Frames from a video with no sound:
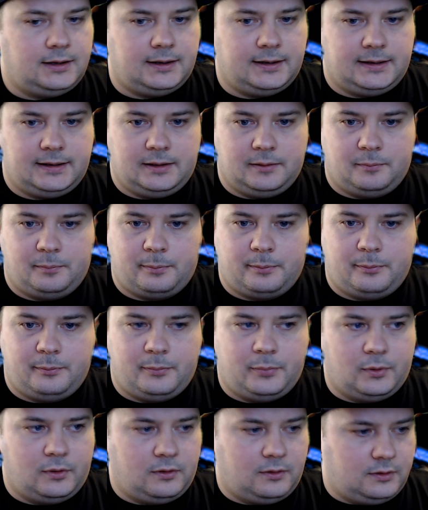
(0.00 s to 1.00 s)
it.
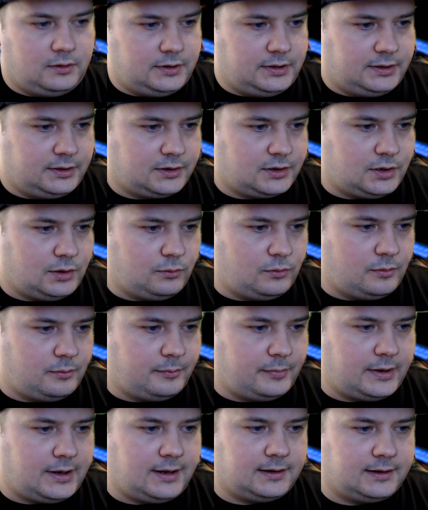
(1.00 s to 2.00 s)
But
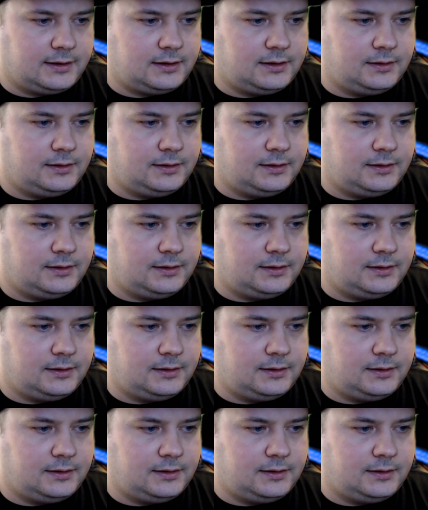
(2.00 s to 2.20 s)
going back